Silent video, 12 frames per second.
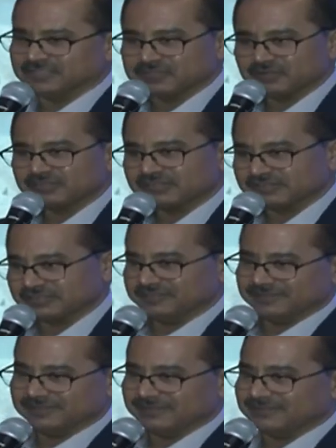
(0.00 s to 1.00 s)
generosity
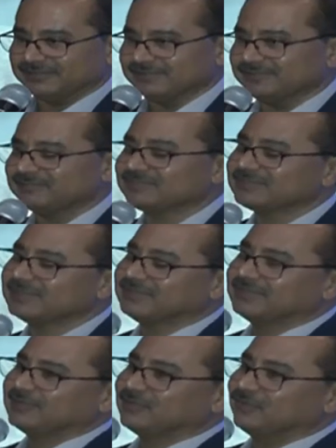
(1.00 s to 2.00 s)
and uh,
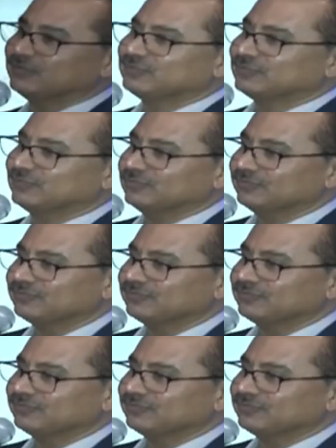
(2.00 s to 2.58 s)
also